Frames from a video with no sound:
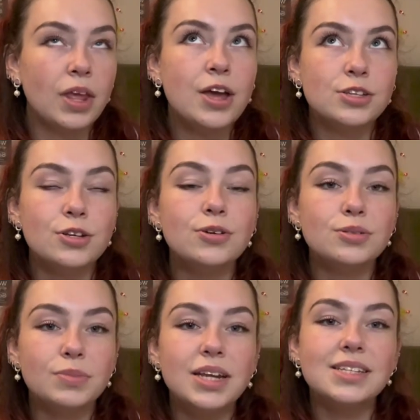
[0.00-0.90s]
socks,
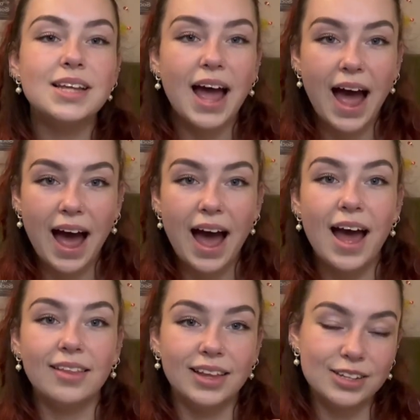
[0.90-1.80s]
mittens, hat,
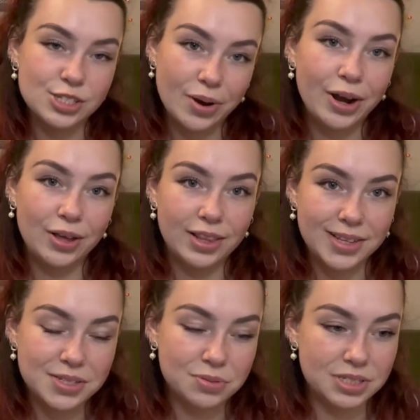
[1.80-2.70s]
and then so I know that
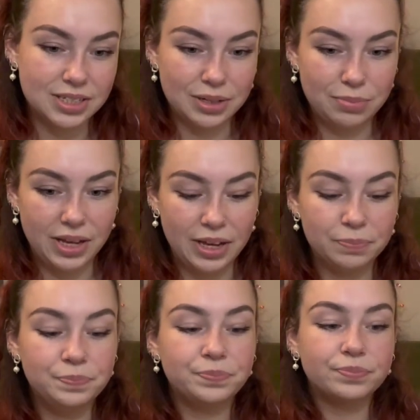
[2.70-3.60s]
this one's going to be
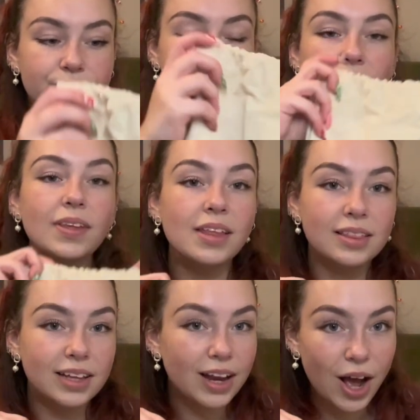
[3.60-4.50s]

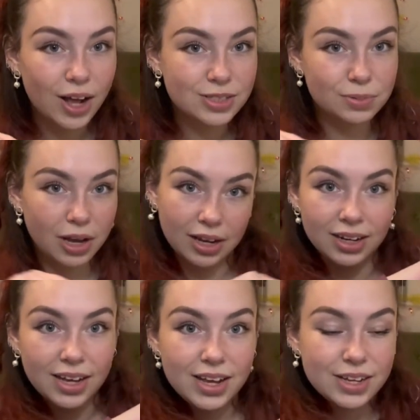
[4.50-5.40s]
the last one.
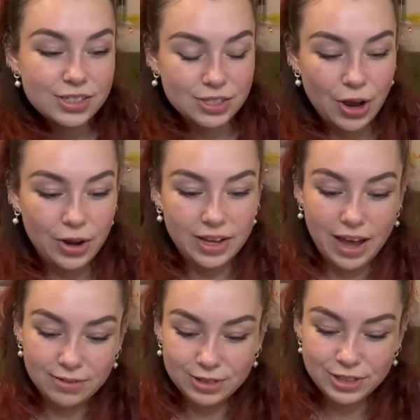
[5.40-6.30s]
So
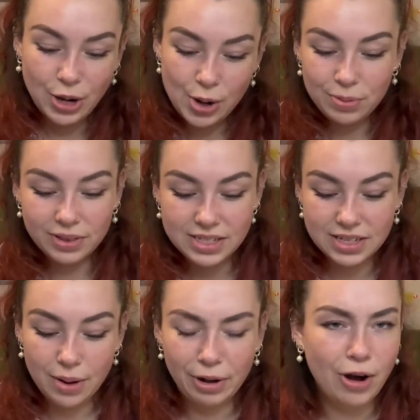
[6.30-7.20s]
yeah, we'll just open this
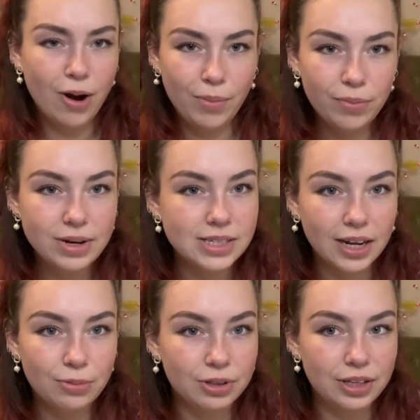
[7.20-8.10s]
up. I can't remember
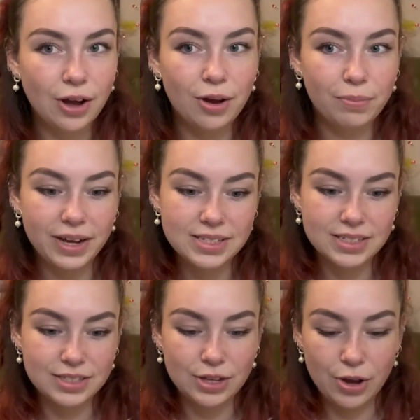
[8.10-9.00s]
exactly what the yarn base
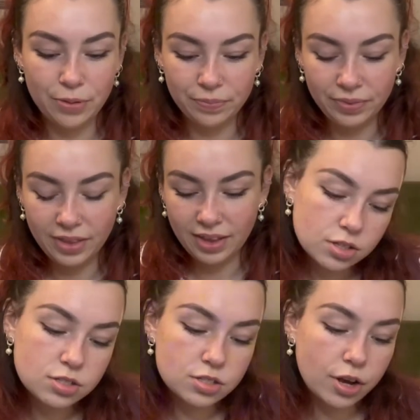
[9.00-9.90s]
is though.
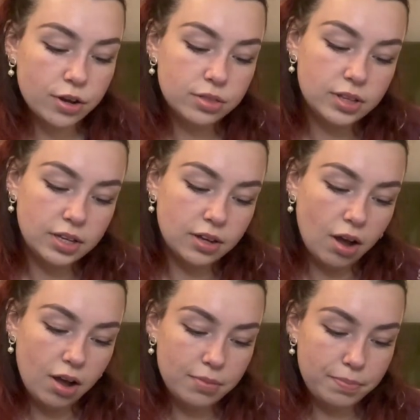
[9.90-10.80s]
So the
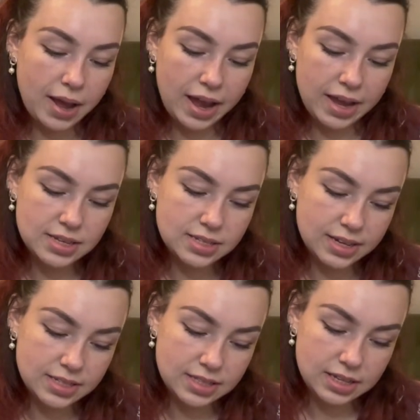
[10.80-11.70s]
yarn base
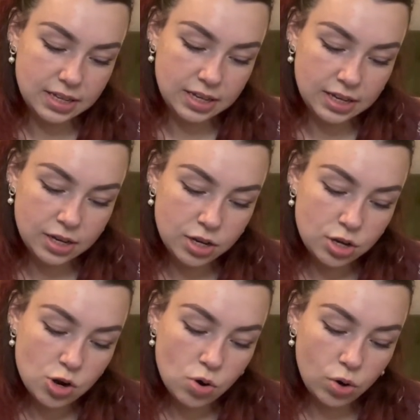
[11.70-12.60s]
is the
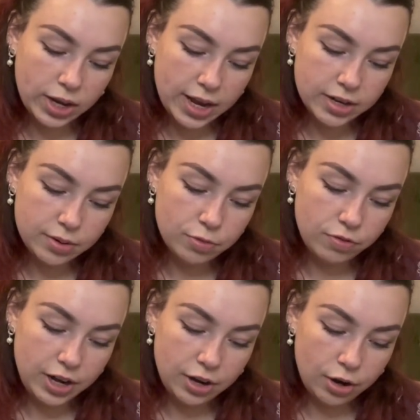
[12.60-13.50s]
organic
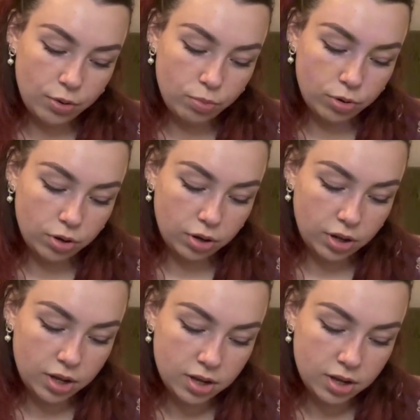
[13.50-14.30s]
merino wool